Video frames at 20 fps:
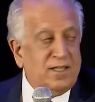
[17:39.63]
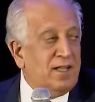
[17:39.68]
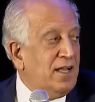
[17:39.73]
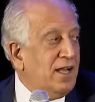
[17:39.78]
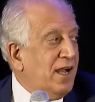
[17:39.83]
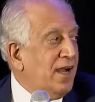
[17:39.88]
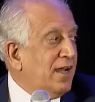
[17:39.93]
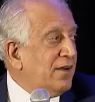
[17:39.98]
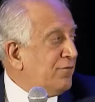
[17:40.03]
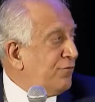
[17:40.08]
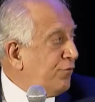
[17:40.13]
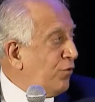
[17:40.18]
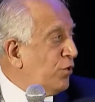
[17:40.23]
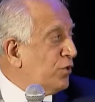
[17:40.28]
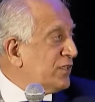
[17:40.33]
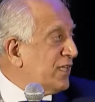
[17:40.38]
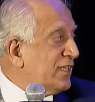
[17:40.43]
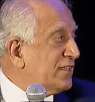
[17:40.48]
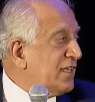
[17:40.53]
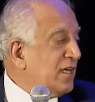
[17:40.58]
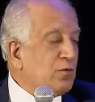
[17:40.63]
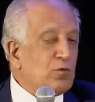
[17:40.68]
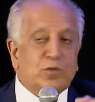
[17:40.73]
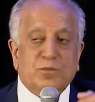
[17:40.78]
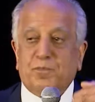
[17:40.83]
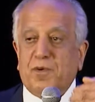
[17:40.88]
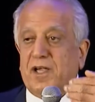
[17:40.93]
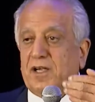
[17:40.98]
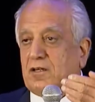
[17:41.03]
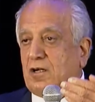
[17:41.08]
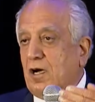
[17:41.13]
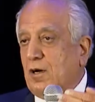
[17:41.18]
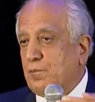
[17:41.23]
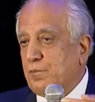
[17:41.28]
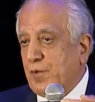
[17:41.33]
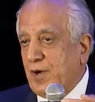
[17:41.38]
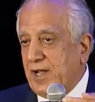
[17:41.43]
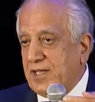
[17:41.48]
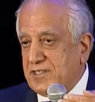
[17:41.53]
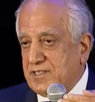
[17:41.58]
And 4, that there would be a
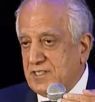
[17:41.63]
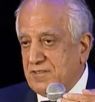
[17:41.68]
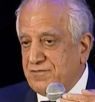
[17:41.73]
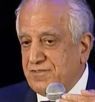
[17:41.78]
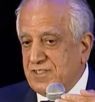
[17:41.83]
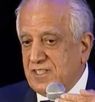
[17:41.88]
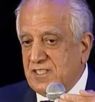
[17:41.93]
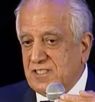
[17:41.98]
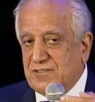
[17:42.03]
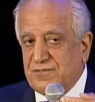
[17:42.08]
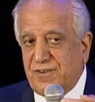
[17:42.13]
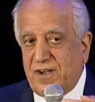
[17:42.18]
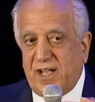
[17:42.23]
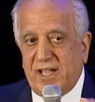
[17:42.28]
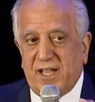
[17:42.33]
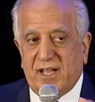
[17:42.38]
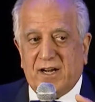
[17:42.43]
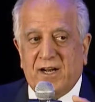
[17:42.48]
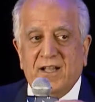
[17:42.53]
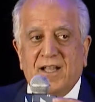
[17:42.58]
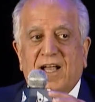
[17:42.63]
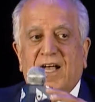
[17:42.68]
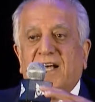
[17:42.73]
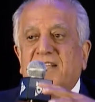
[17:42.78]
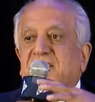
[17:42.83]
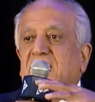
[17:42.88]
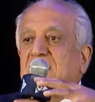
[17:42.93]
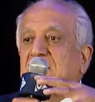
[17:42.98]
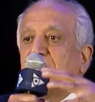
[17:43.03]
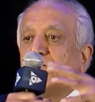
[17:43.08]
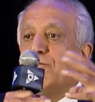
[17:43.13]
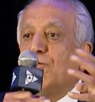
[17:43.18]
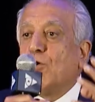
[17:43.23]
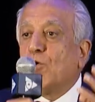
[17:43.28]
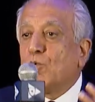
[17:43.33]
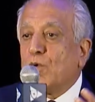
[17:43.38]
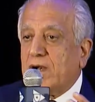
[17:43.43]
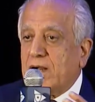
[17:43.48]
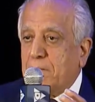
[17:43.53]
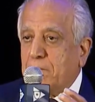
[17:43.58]
comprehensive ceasefire. And that the
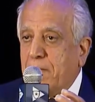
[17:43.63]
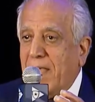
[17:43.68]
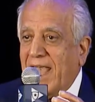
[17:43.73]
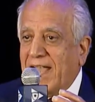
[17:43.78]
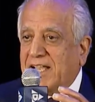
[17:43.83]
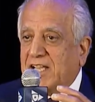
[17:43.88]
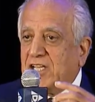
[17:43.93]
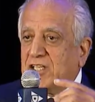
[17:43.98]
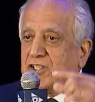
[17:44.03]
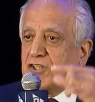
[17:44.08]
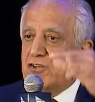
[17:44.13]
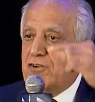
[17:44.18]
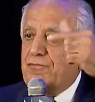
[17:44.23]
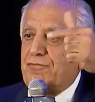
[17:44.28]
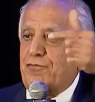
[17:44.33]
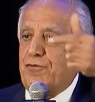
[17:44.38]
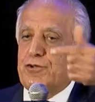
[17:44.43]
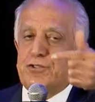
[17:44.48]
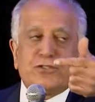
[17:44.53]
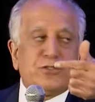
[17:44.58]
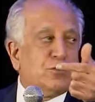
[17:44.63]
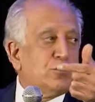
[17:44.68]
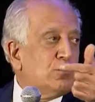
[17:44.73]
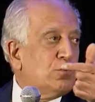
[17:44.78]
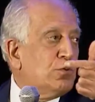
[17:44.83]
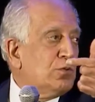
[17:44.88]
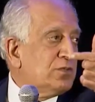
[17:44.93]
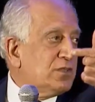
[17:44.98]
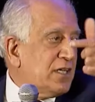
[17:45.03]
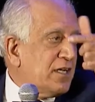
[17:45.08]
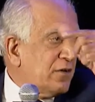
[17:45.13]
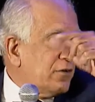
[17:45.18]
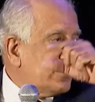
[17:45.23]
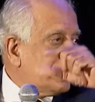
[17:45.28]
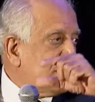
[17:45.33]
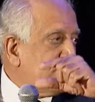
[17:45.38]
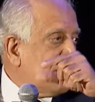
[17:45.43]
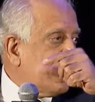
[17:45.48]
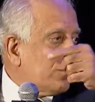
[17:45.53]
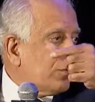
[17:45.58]
4 were a package. The first 2,
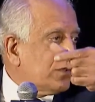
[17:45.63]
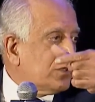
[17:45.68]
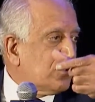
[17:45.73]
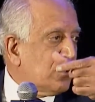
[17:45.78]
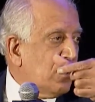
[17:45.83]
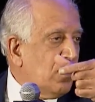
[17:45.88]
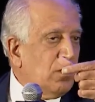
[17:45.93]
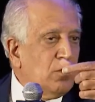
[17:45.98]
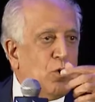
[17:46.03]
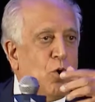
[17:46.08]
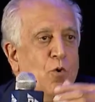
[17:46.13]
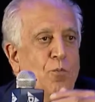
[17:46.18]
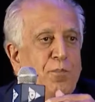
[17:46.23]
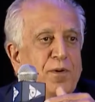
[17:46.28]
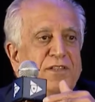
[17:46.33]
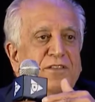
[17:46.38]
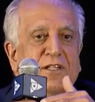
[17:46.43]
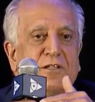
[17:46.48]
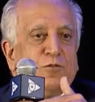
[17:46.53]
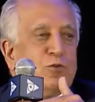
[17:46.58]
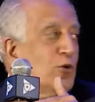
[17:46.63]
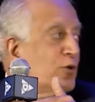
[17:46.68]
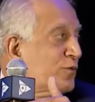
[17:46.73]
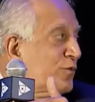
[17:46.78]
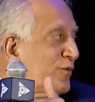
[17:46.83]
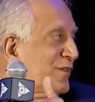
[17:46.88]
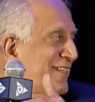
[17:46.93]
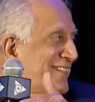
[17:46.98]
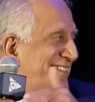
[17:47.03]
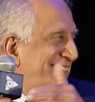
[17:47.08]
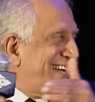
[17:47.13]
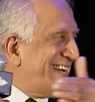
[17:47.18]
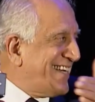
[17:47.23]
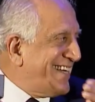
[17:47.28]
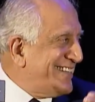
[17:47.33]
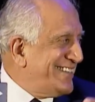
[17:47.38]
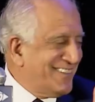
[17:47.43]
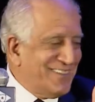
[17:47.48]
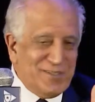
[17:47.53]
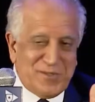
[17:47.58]
terrorism and withdrawal, opened the door to the
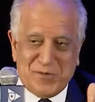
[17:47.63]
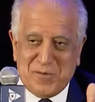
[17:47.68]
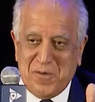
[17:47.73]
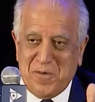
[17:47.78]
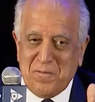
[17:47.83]
second 2.